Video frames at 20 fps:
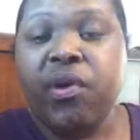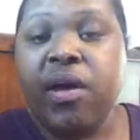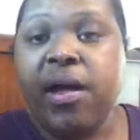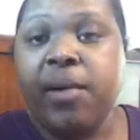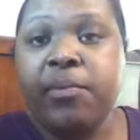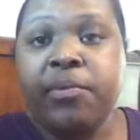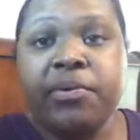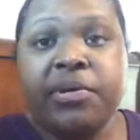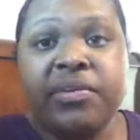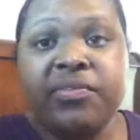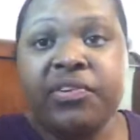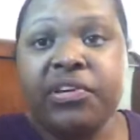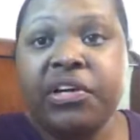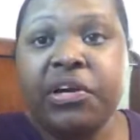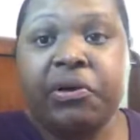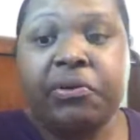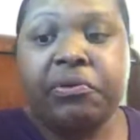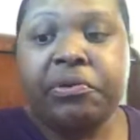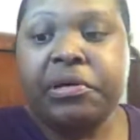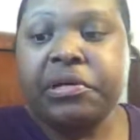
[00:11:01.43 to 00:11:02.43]
I won't even
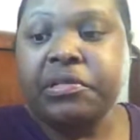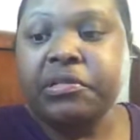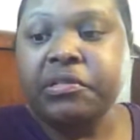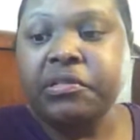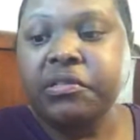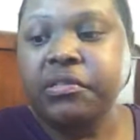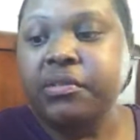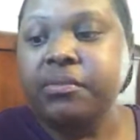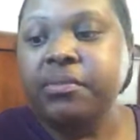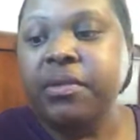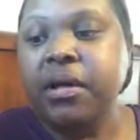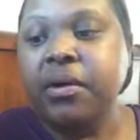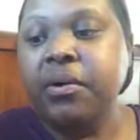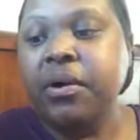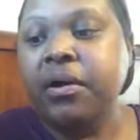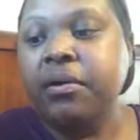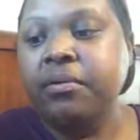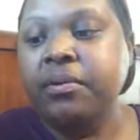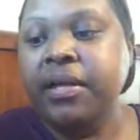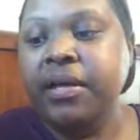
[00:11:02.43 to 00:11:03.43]
go because I
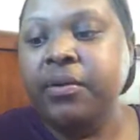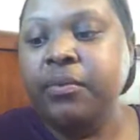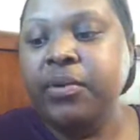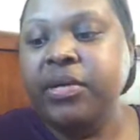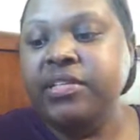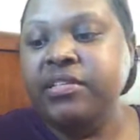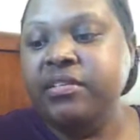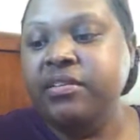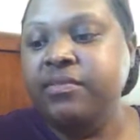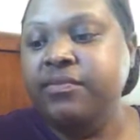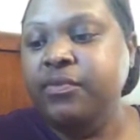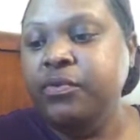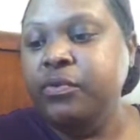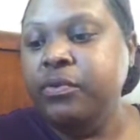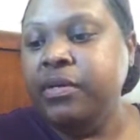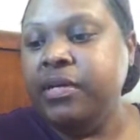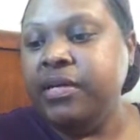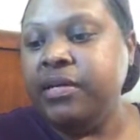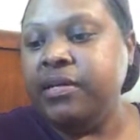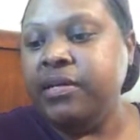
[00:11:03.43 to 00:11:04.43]
don't like wasting food
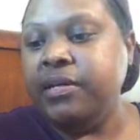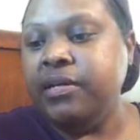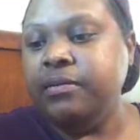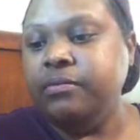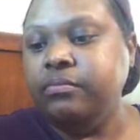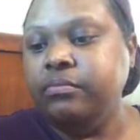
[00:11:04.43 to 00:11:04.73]
like that.